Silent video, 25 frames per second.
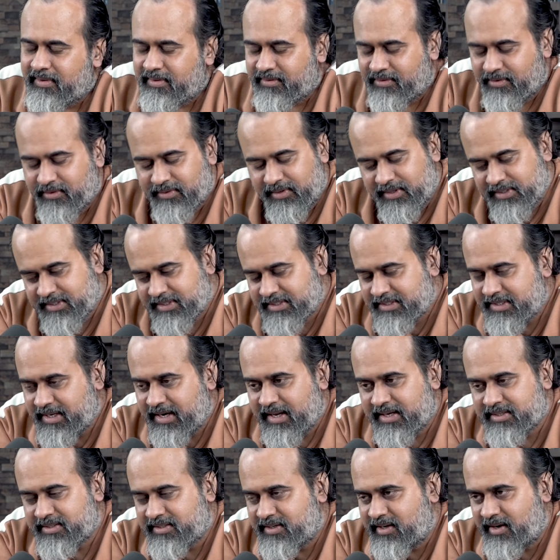So, this is the
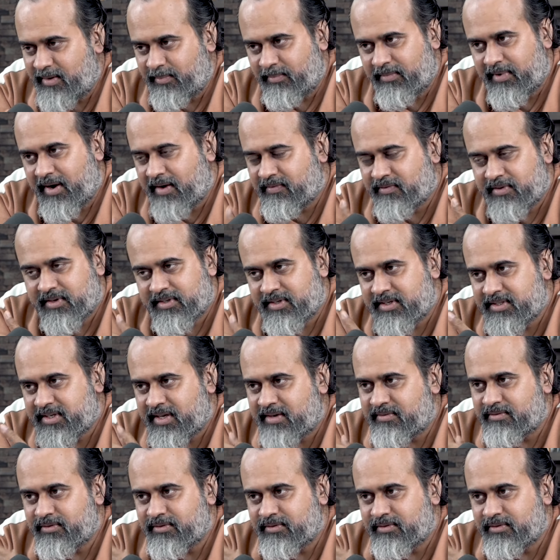last time. After this, I